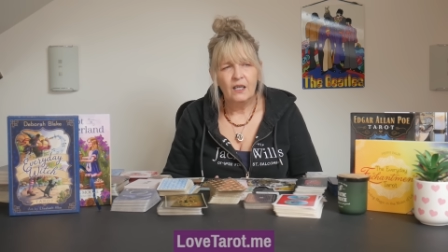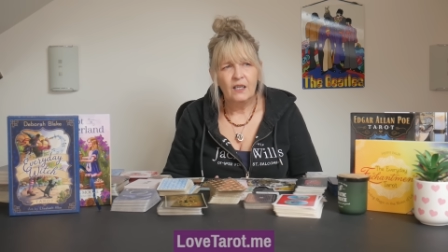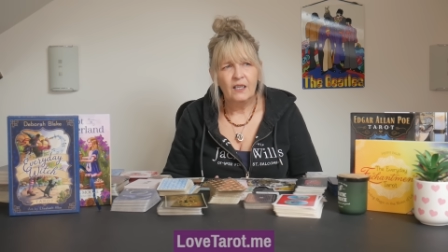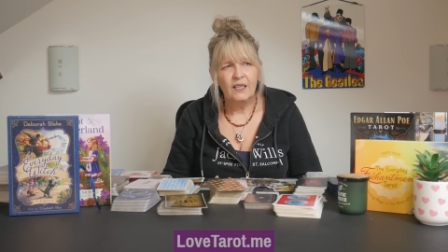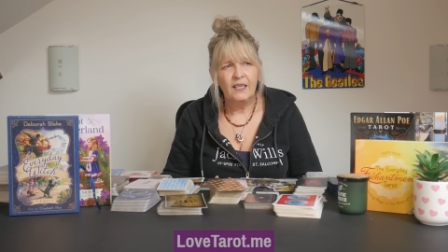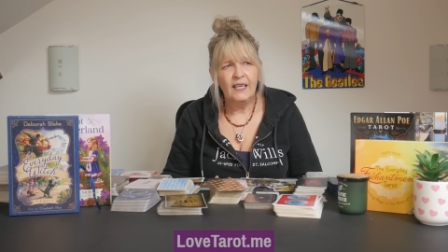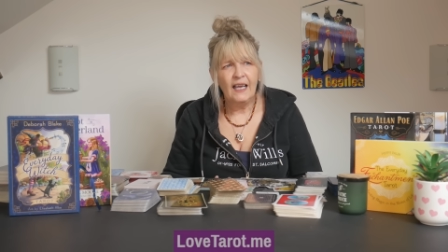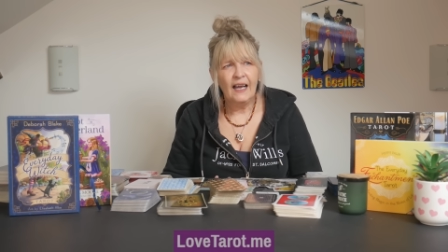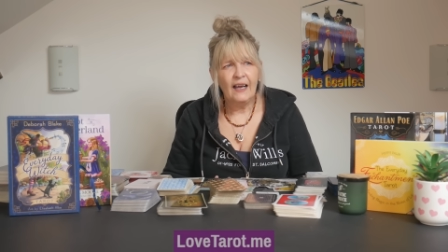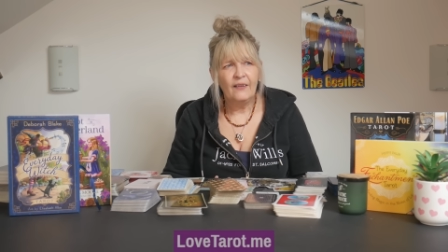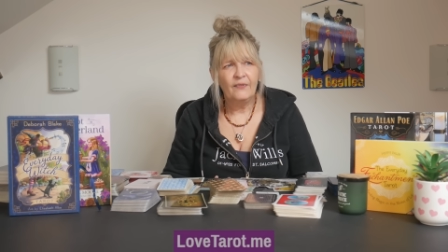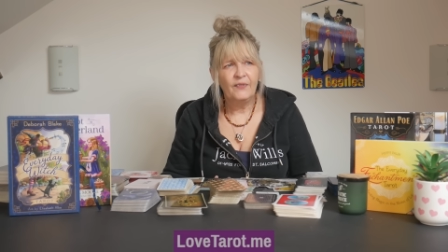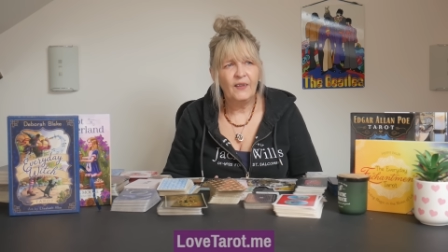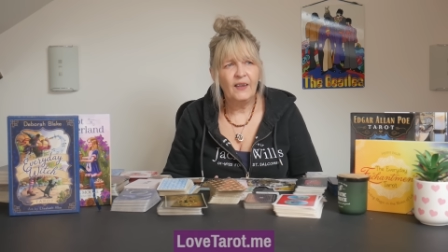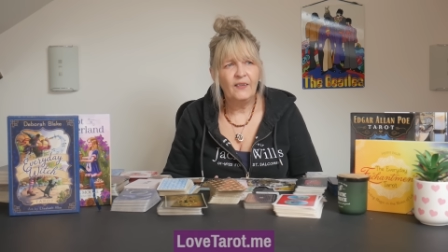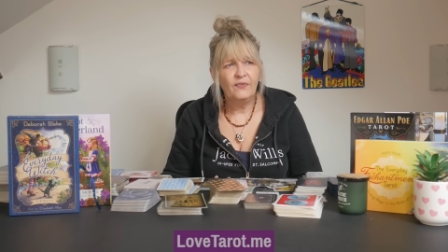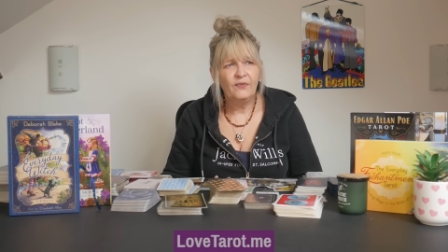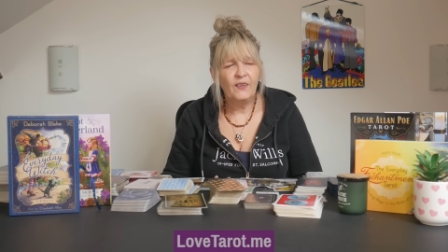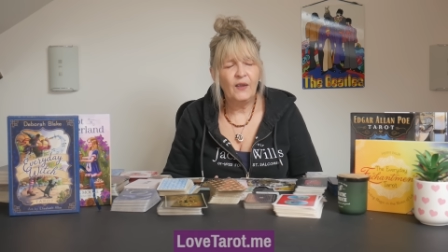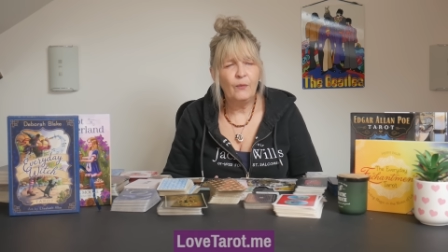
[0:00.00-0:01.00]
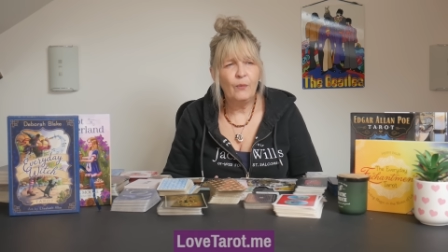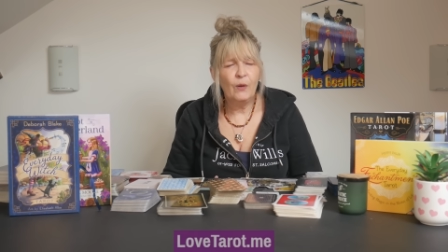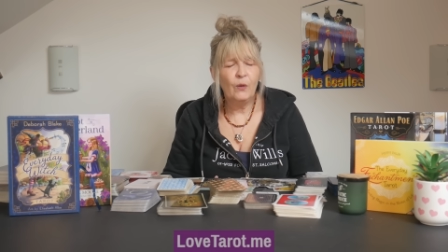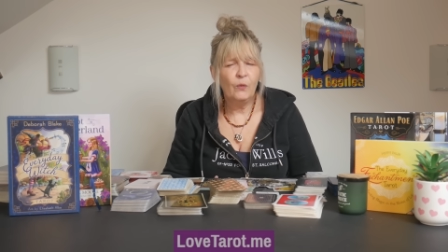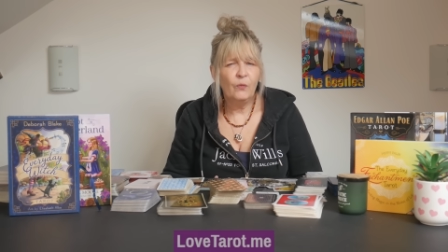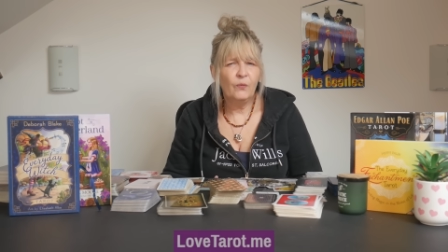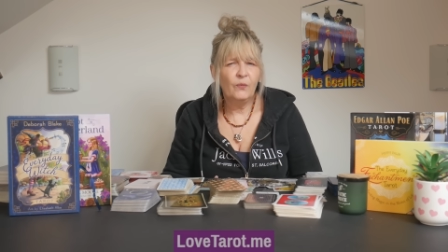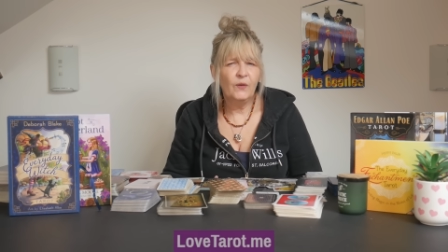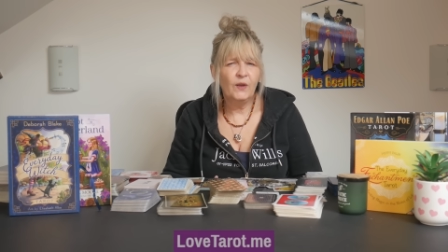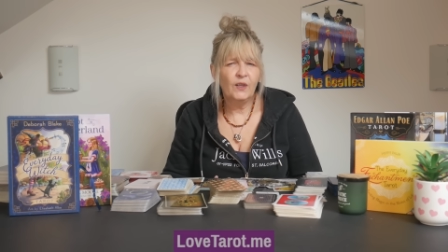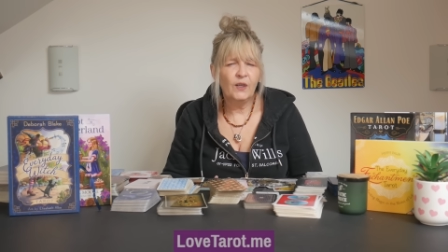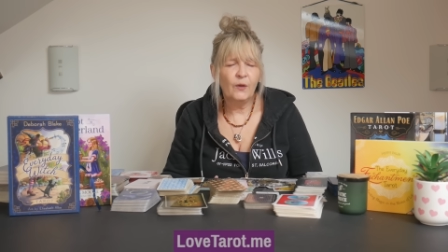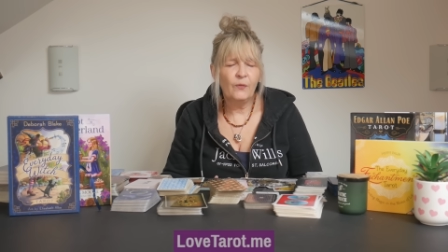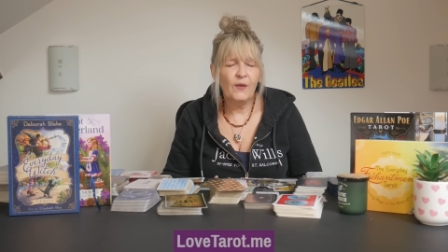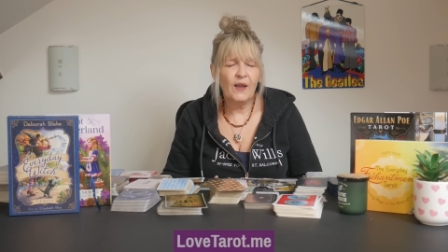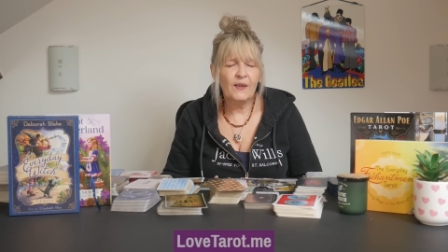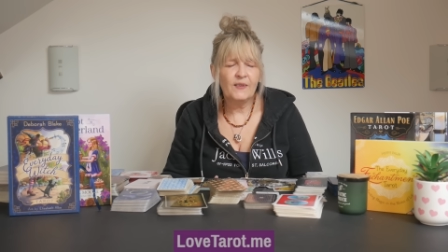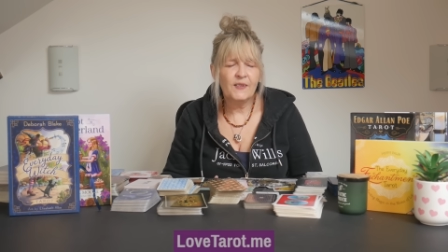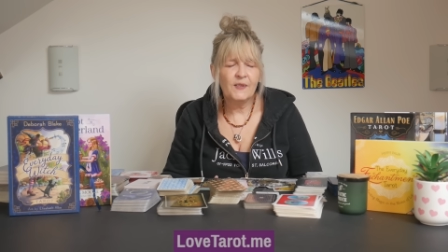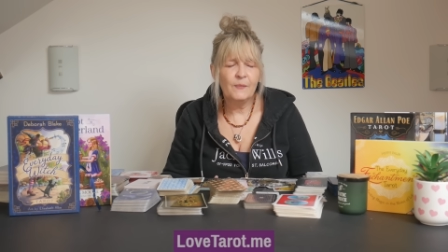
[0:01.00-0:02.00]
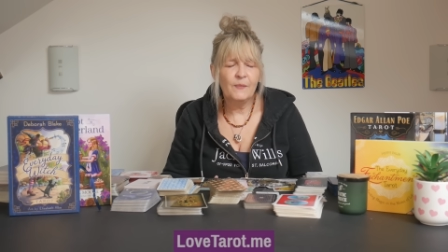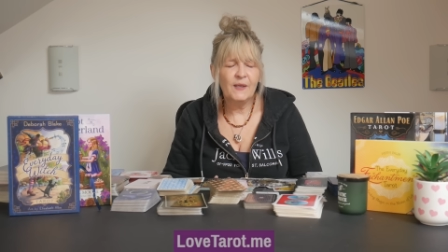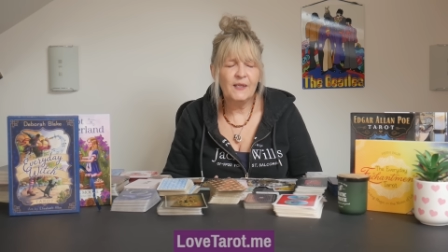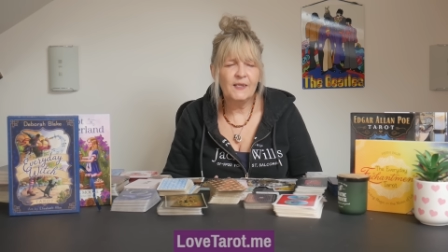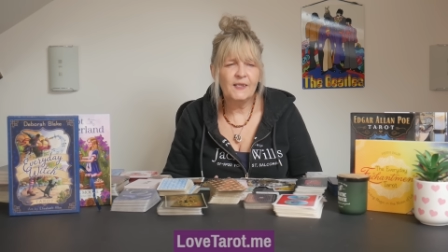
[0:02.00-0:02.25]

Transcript: yeah, they, they will, you know, that's me,